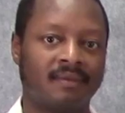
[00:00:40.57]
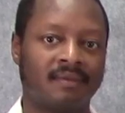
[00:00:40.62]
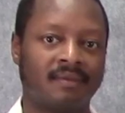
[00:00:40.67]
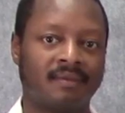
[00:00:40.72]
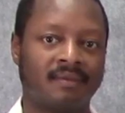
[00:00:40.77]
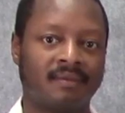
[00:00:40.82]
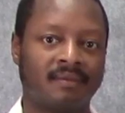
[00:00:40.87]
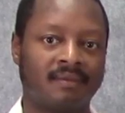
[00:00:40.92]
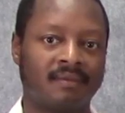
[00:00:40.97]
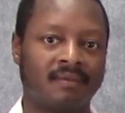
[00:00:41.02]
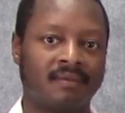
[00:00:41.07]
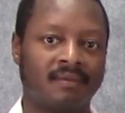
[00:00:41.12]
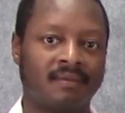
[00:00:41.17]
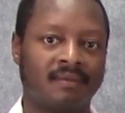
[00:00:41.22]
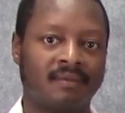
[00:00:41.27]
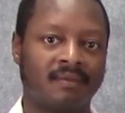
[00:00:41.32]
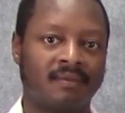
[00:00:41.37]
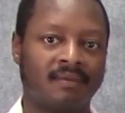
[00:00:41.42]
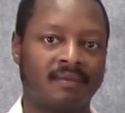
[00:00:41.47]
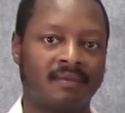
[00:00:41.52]

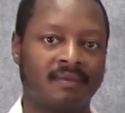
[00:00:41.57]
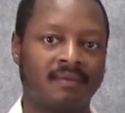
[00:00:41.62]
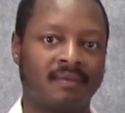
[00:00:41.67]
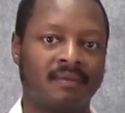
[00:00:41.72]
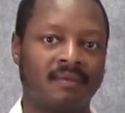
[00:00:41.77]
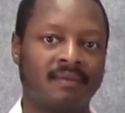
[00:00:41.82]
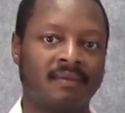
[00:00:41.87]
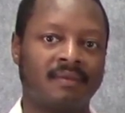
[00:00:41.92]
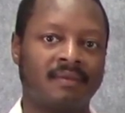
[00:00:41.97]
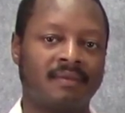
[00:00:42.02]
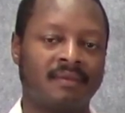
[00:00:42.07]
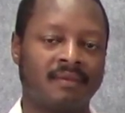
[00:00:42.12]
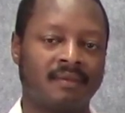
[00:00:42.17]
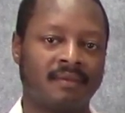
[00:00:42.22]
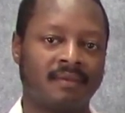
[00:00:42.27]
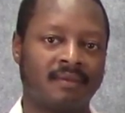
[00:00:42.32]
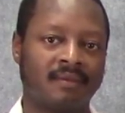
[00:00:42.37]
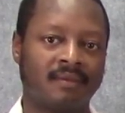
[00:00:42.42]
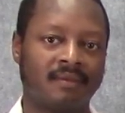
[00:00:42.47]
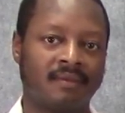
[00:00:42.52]

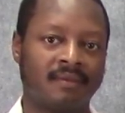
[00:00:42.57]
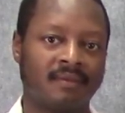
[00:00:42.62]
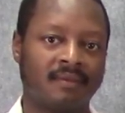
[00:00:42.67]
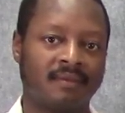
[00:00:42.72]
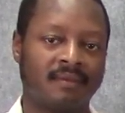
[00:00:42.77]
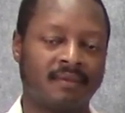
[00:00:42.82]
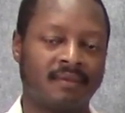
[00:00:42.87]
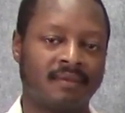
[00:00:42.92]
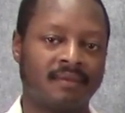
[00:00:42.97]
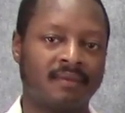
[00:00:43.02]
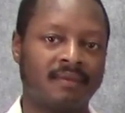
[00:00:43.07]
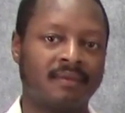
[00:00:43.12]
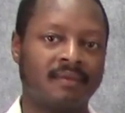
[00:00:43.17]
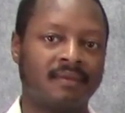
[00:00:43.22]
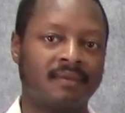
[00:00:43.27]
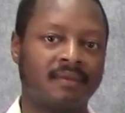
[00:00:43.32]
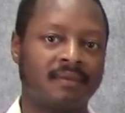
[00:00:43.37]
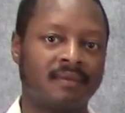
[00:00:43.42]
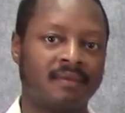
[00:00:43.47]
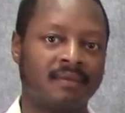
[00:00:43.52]

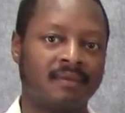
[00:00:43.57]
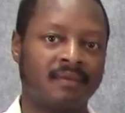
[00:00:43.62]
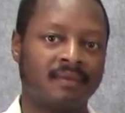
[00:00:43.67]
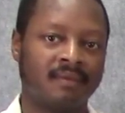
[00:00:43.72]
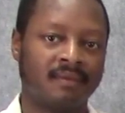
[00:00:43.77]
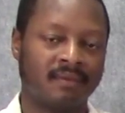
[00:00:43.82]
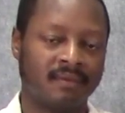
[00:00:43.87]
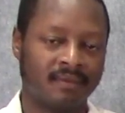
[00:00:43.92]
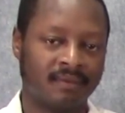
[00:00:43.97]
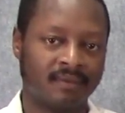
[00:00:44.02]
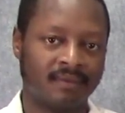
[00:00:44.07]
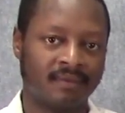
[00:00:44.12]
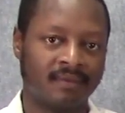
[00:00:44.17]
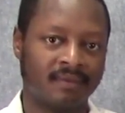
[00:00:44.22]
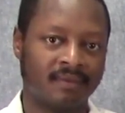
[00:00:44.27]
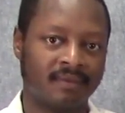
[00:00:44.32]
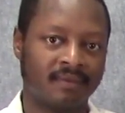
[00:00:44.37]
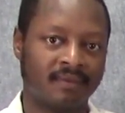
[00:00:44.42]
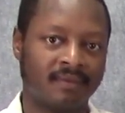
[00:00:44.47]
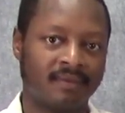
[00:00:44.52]
This person isn't speaking.